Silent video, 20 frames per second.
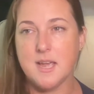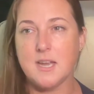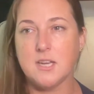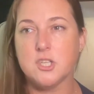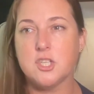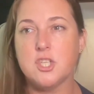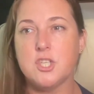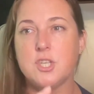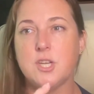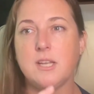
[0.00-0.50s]
and
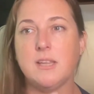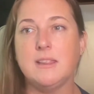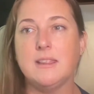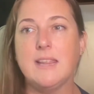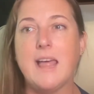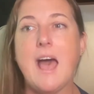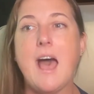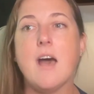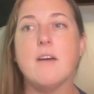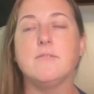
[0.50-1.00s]
she
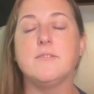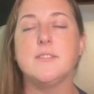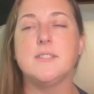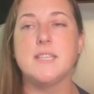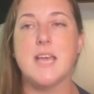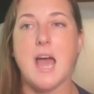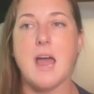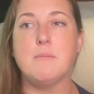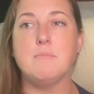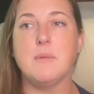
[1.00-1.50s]
left
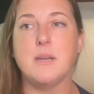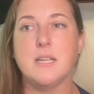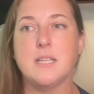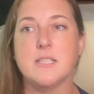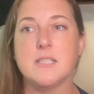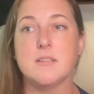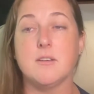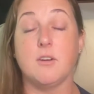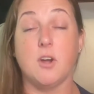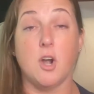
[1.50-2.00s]
10 minutes
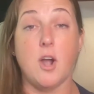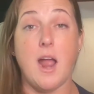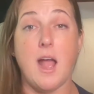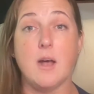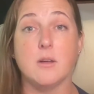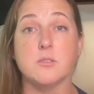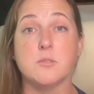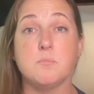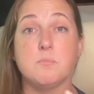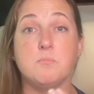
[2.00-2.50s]
her
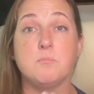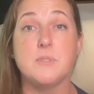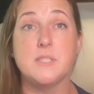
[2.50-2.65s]
house